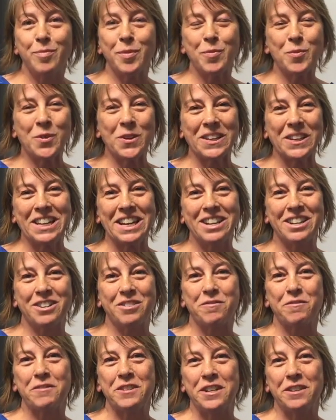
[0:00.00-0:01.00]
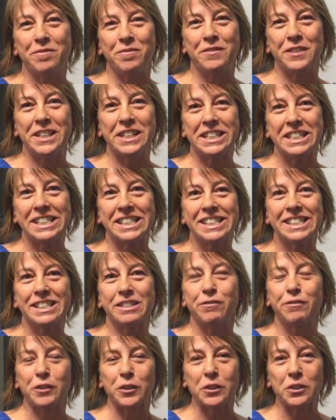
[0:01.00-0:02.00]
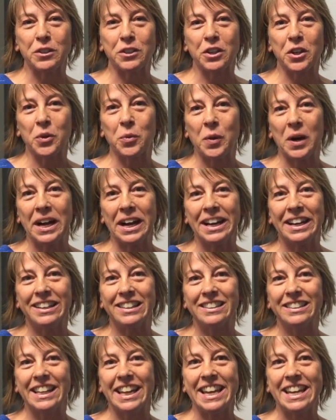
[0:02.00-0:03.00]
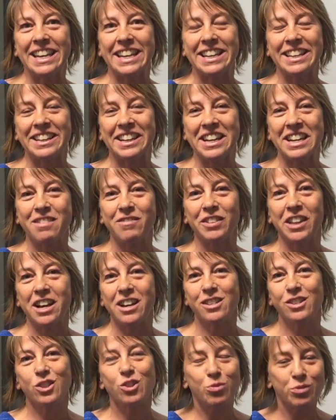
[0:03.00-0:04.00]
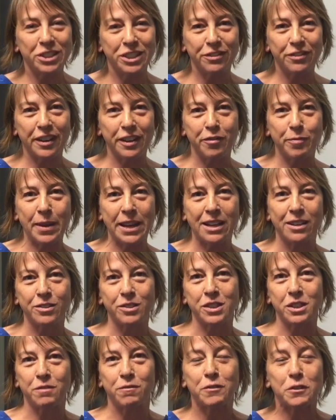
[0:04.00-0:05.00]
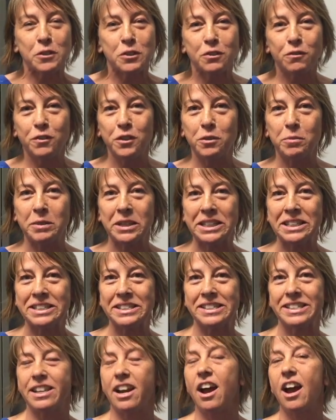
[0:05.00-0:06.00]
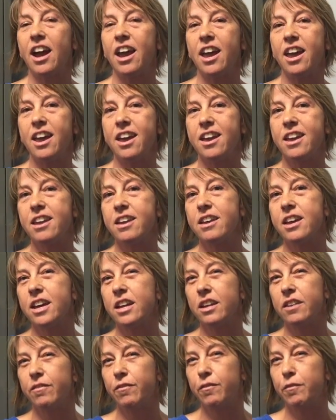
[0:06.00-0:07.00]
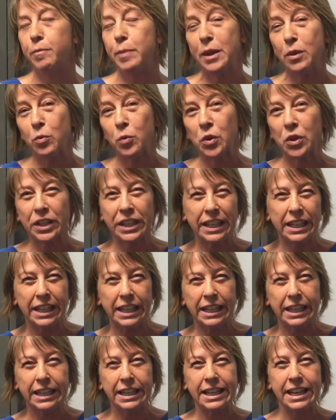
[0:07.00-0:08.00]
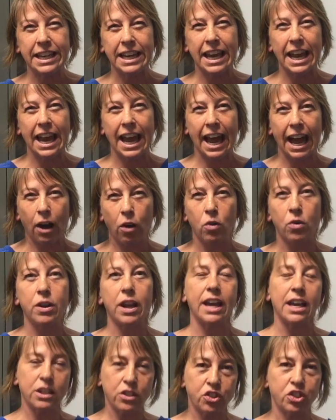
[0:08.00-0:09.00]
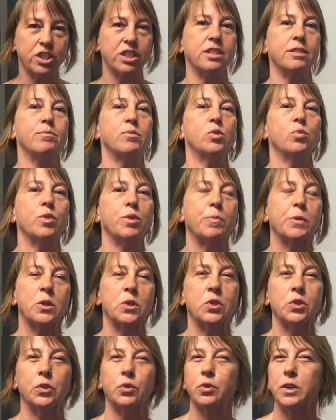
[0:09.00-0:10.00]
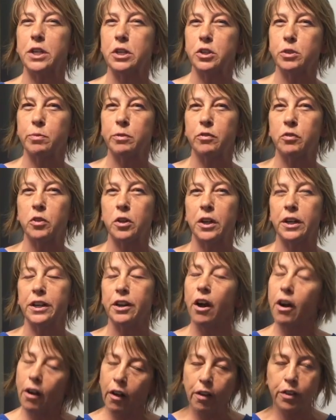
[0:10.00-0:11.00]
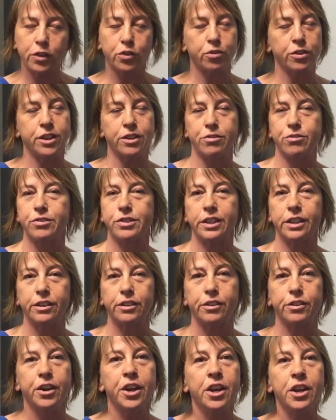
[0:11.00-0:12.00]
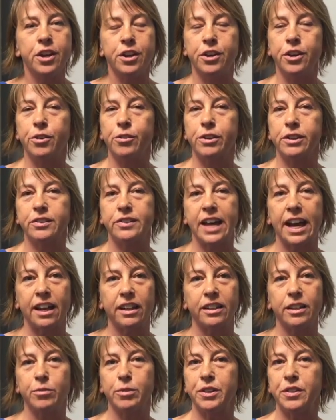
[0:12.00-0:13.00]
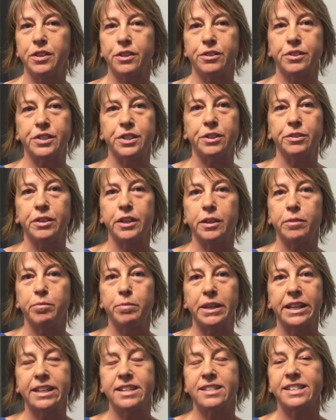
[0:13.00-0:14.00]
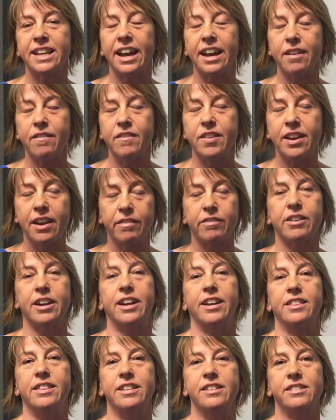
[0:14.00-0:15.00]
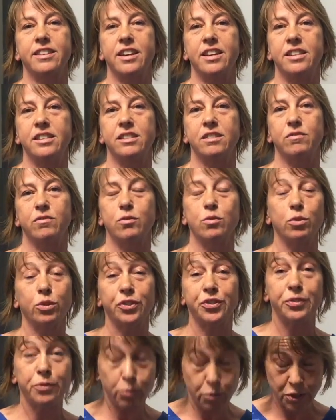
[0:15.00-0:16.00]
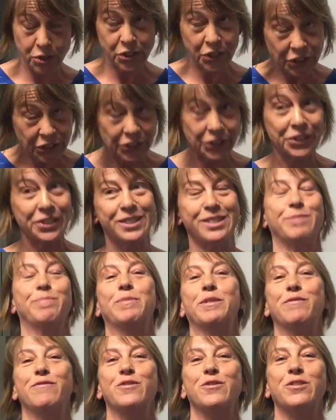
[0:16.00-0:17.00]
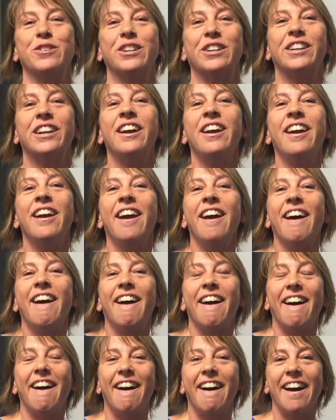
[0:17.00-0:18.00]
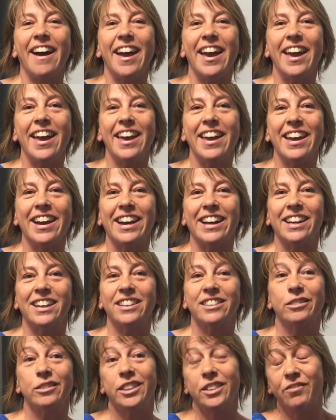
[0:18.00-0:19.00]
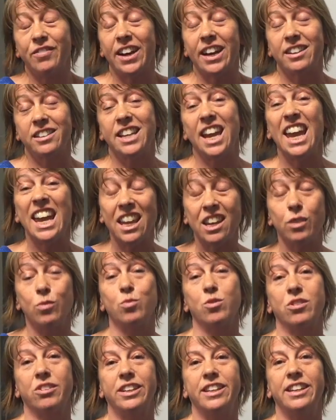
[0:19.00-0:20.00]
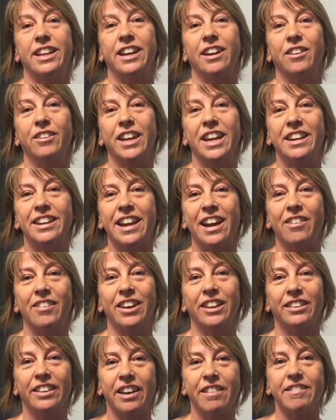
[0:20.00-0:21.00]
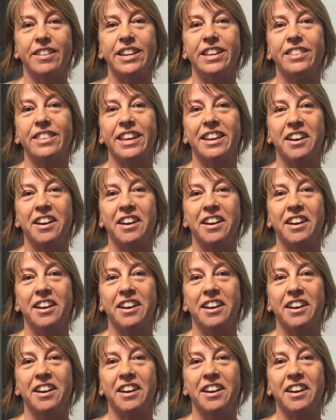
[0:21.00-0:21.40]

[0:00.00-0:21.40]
I've been working out at Freedom Fitness for a while, and I've lost 25 pounds in the first few months. I had been working out at gyms with personal trainers before, and all the trainers here know exactly what they're doing because I have never had these kinds of results before. I, in fact, hated working out, and now I love it.